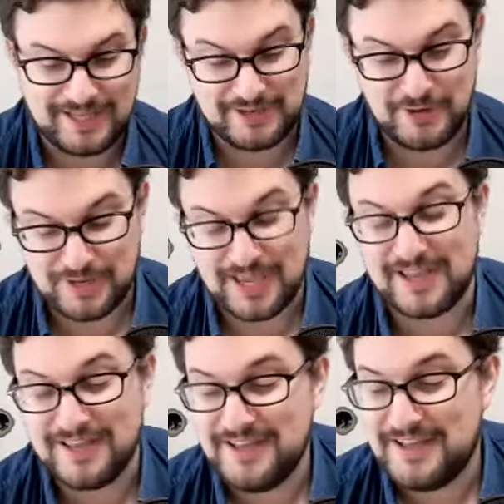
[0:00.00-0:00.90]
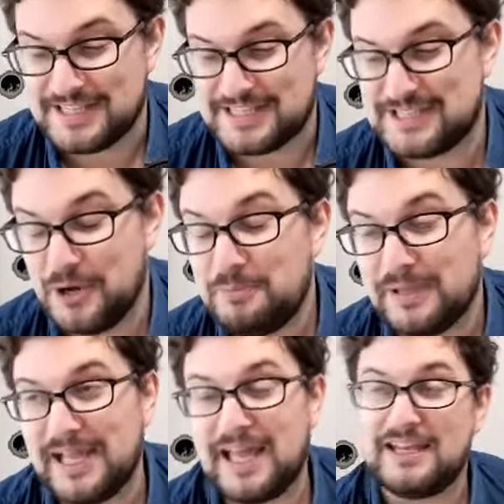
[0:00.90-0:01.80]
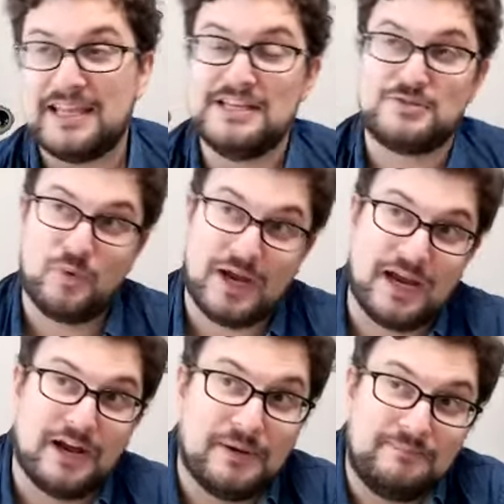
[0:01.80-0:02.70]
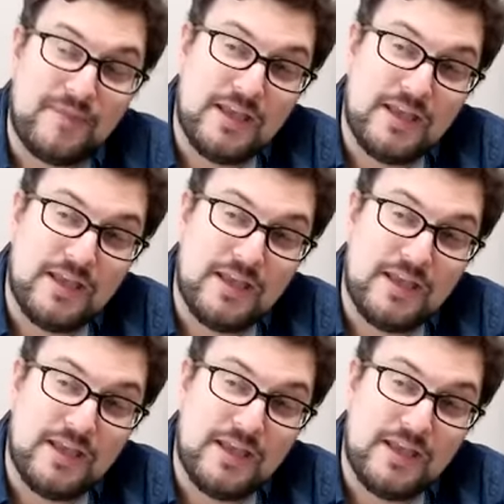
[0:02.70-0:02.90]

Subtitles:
Okay, a soap land is where